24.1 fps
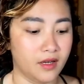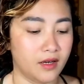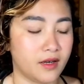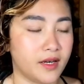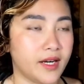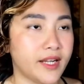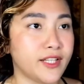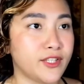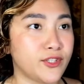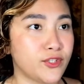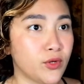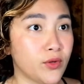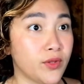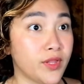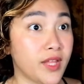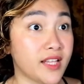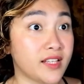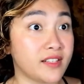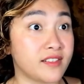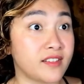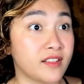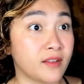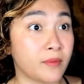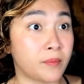Alright, so
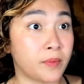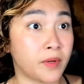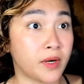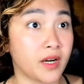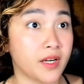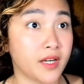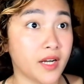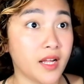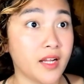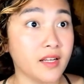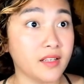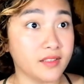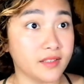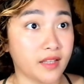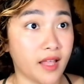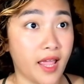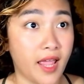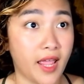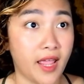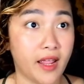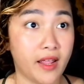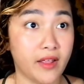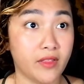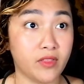that's the product,
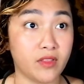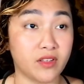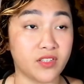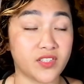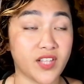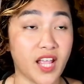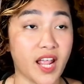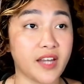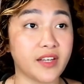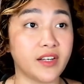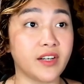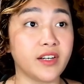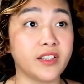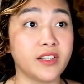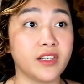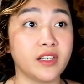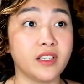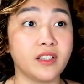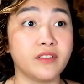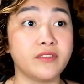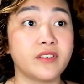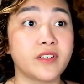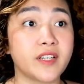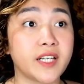and the standard
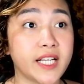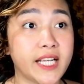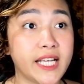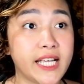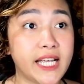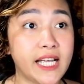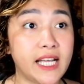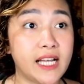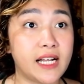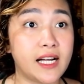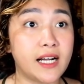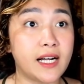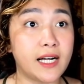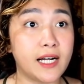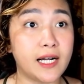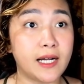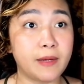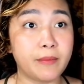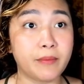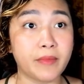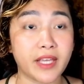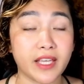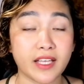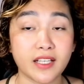delivery
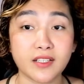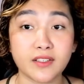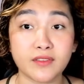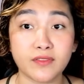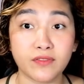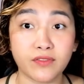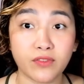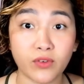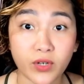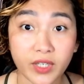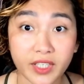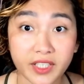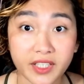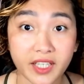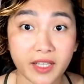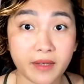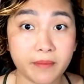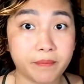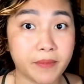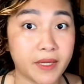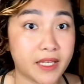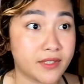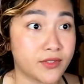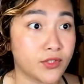is
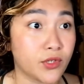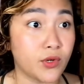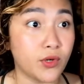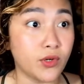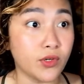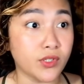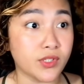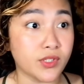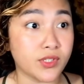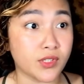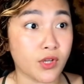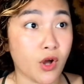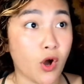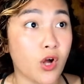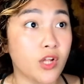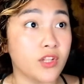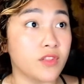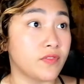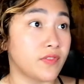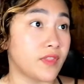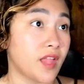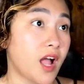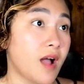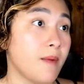40 pesos
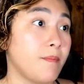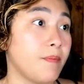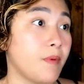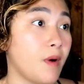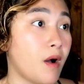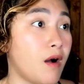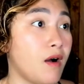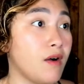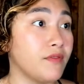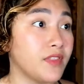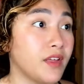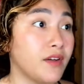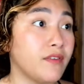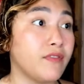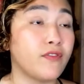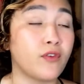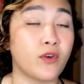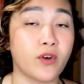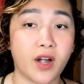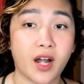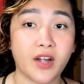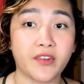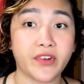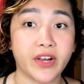on top of the
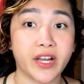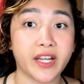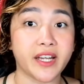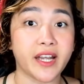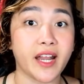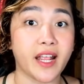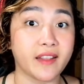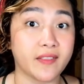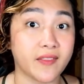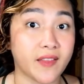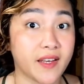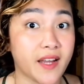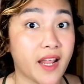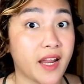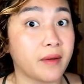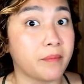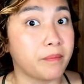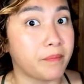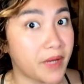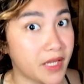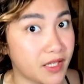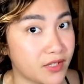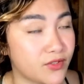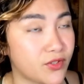
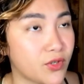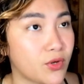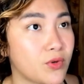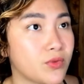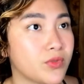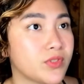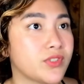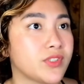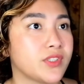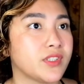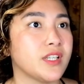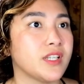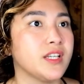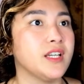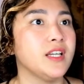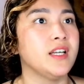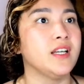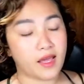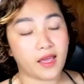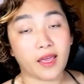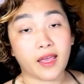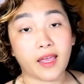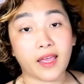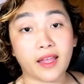499 pesos.
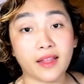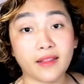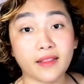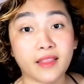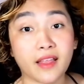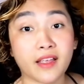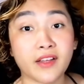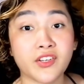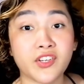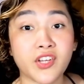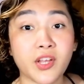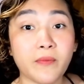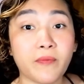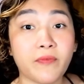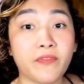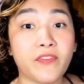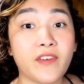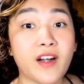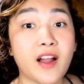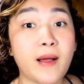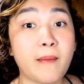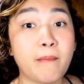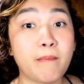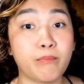And they ship
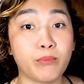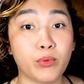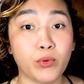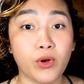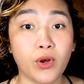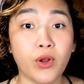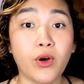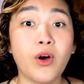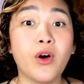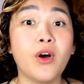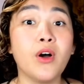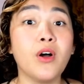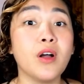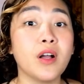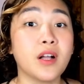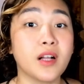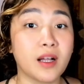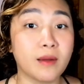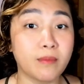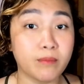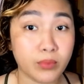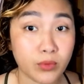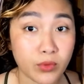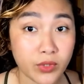from
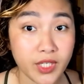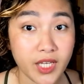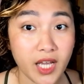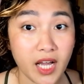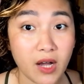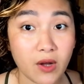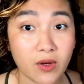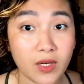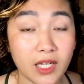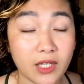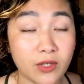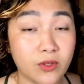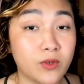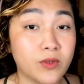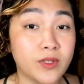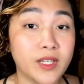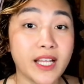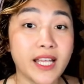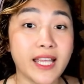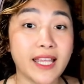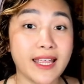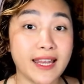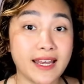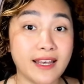Pulo, Cabuyao,
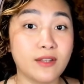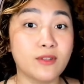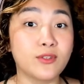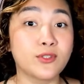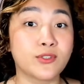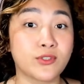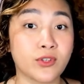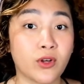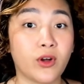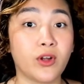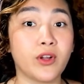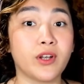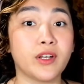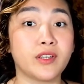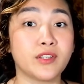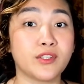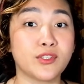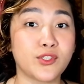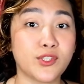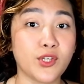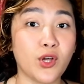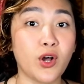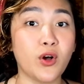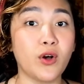Laguna in
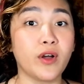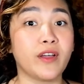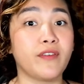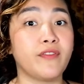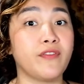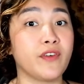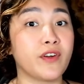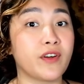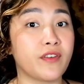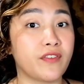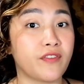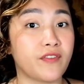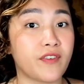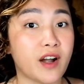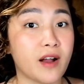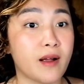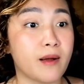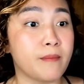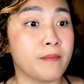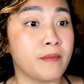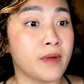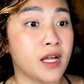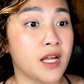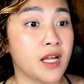Luzon. So if you're
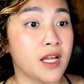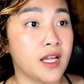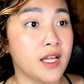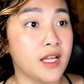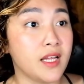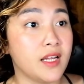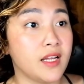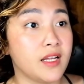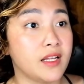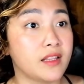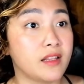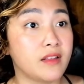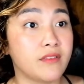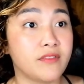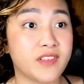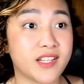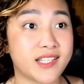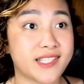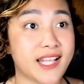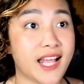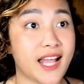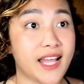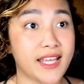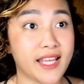from the
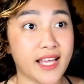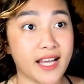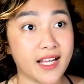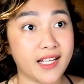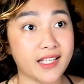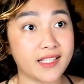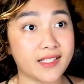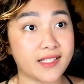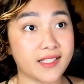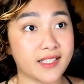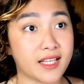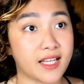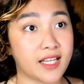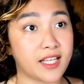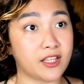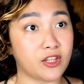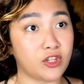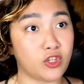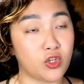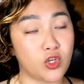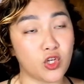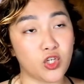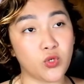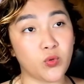Visayas,
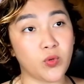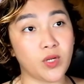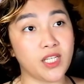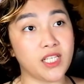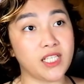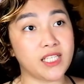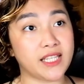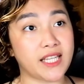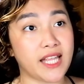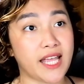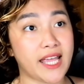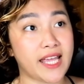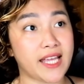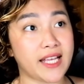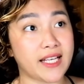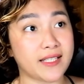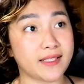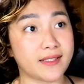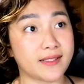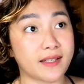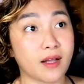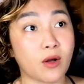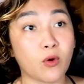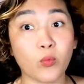it usually
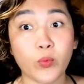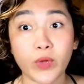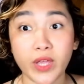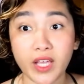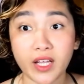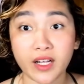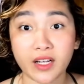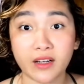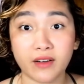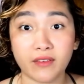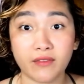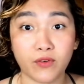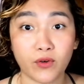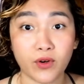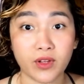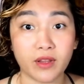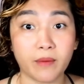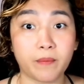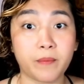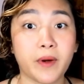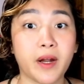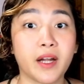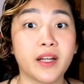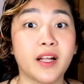takes a week for
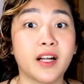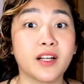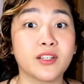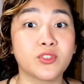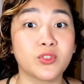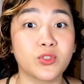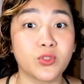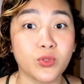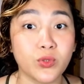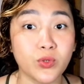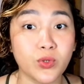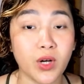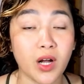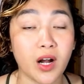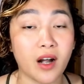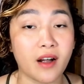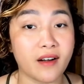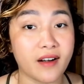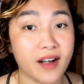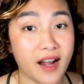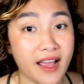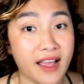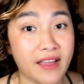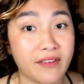the product to
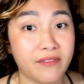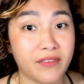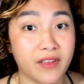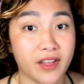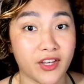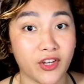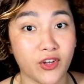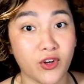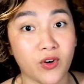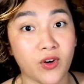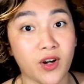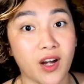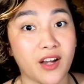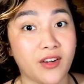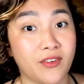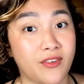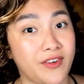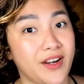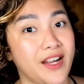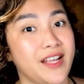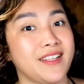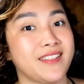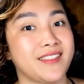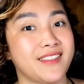arrive in your
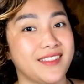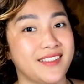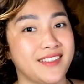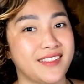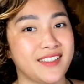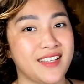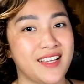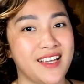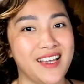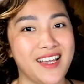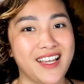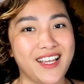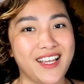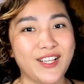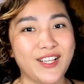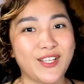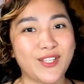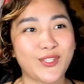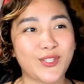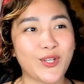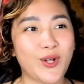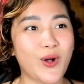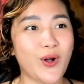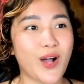address.
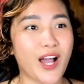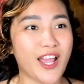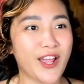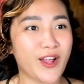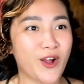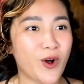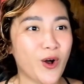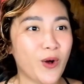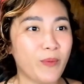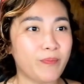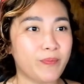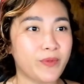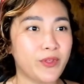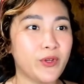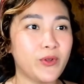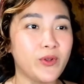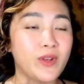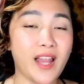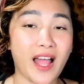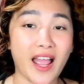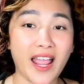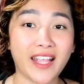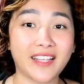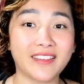So I hope
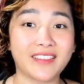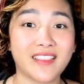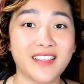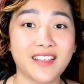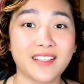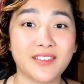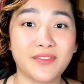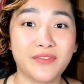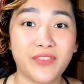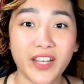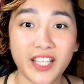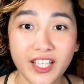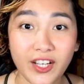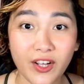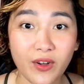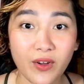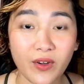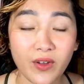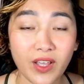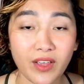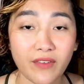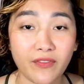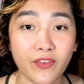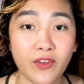you like this
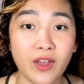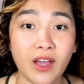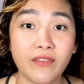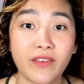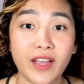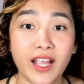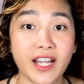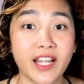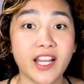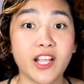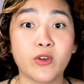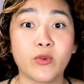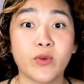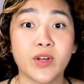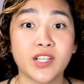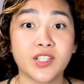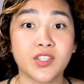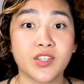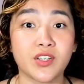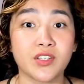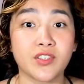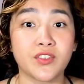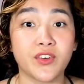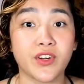video. If you have any
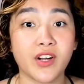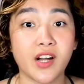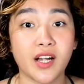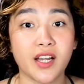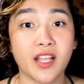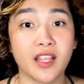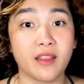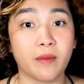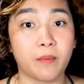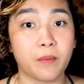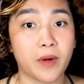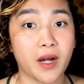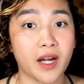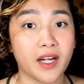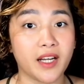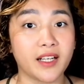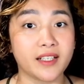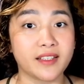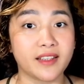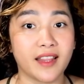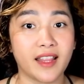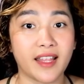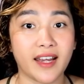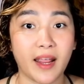questions regarding the
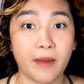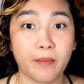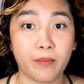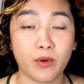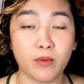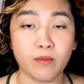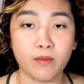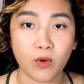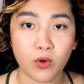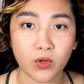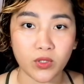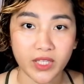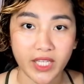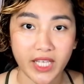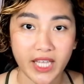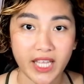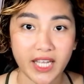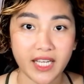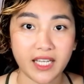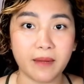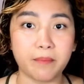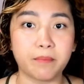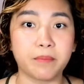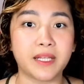product that I
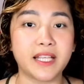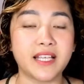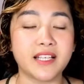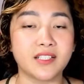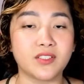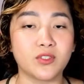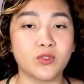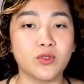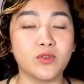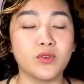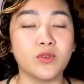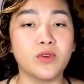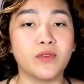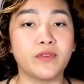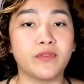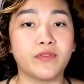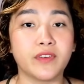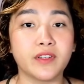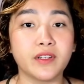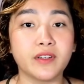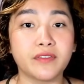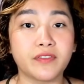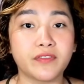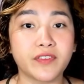promoted, please do
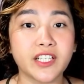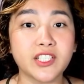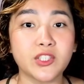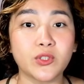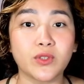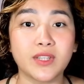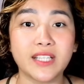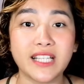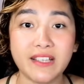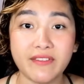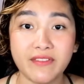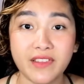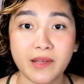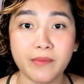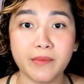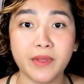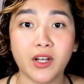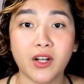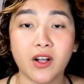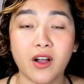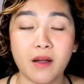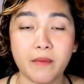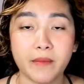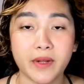feel free to leave them
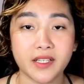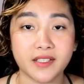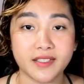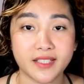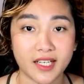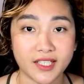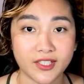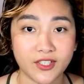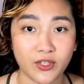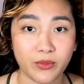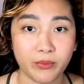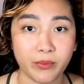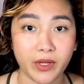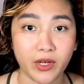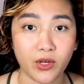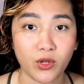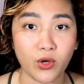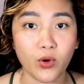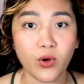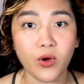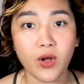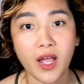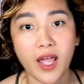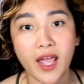in the comment section
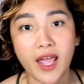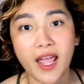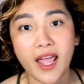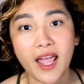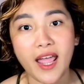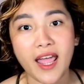below.